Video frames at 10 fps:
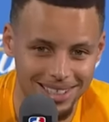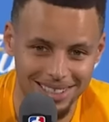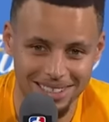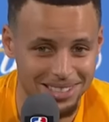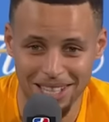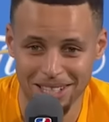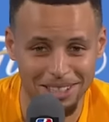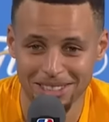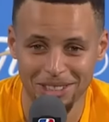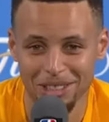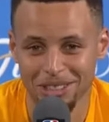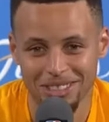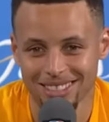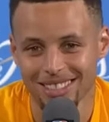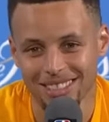it's not good at all.
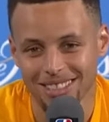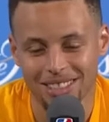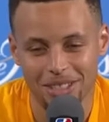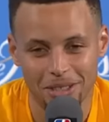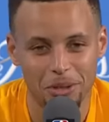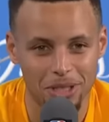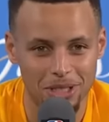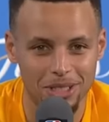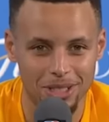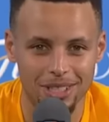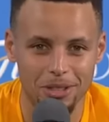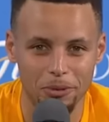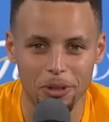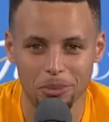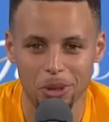It is a
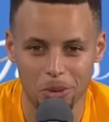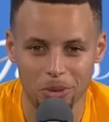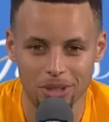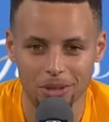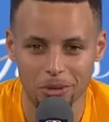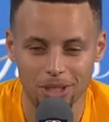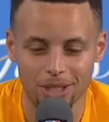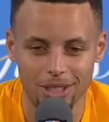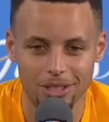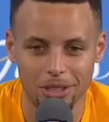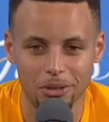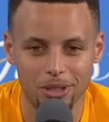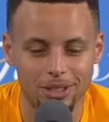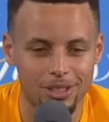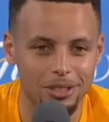fun moment when it when it does go
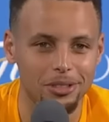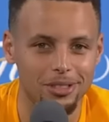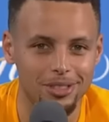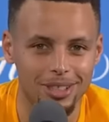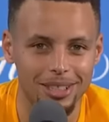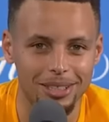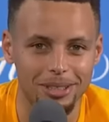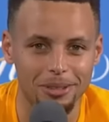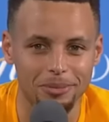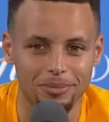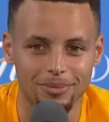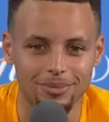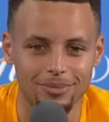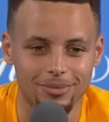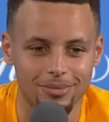in. So um,
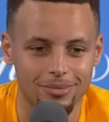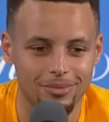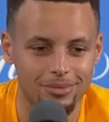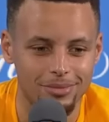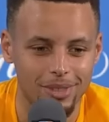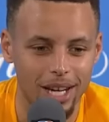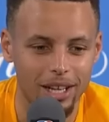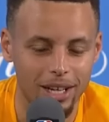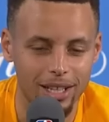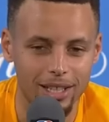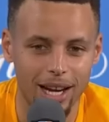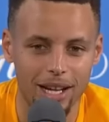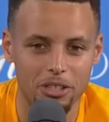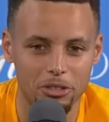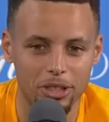I, I, get a hot
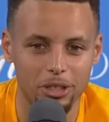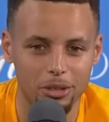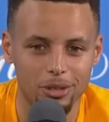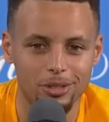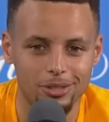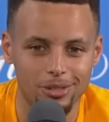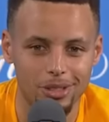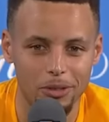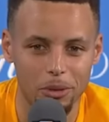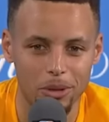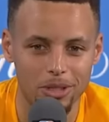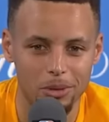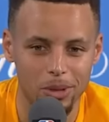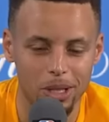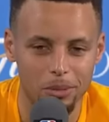streak going every once in a
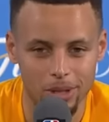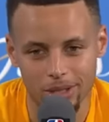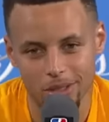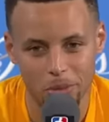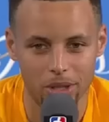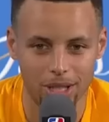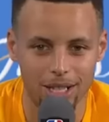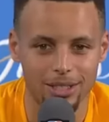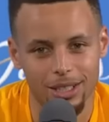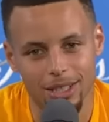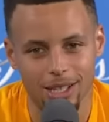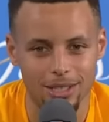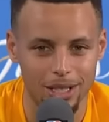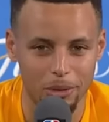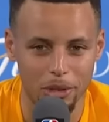while, but then it'll be nights like last
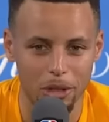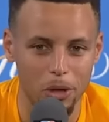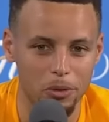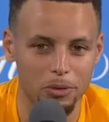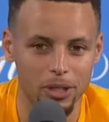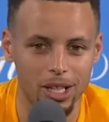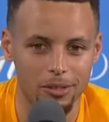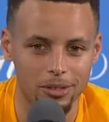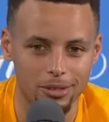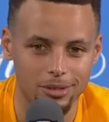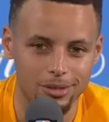night where you go for five and